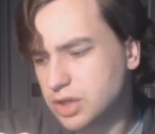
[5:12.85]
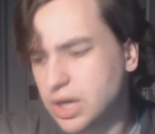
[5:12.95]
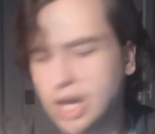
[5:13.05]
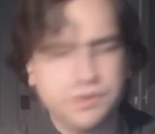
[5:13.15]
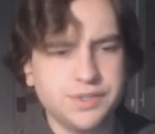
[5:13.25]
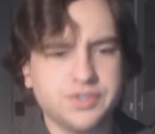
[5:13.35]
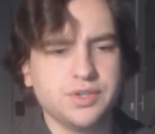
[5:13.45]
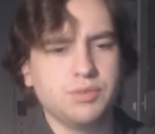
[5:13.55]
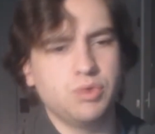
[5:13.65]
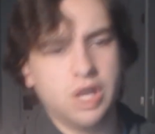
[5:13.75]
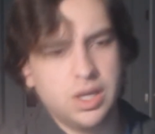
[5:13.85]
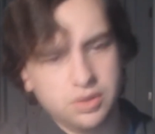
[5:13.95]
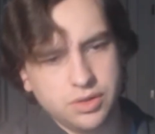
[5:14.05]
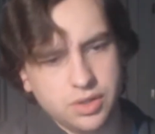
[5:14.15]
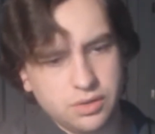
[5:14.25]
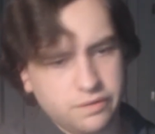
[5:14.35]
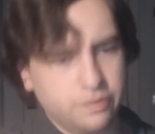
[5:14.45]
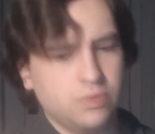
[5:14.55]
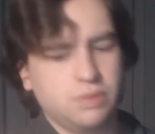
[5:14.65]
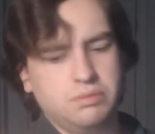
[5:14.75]
Obviously, we're not looking
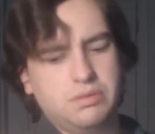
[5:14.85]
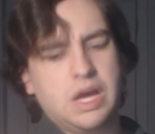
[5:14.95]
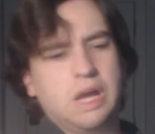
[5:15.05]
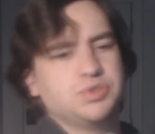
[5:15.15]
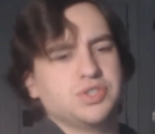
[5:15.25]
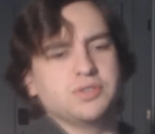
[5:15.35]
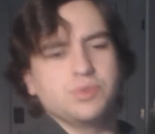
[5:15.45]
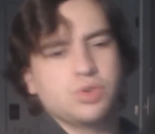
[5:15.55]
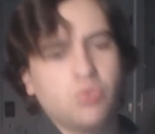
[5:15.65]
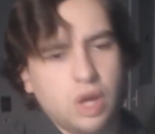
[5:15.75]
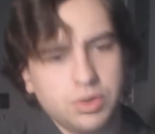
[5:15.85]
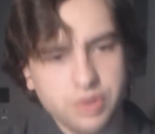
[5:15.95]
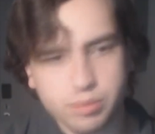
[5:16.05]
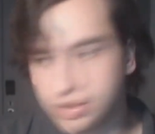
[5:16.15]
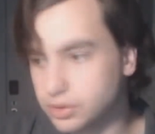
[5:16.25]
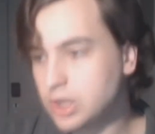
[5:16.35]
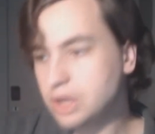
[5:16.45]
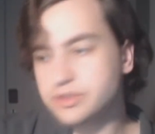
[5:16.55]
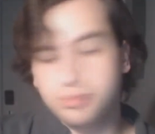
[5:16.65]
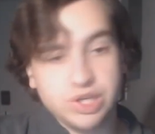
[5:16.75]
for absolute quality, but
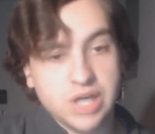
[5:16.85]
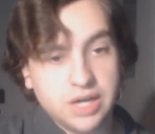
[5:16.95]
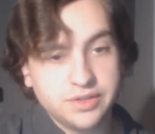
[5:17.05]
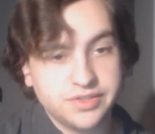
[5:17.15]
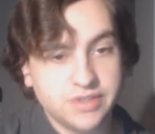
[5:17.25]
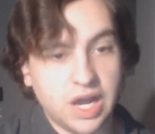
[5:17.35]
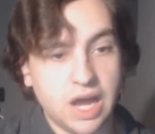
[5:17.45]
to be honest,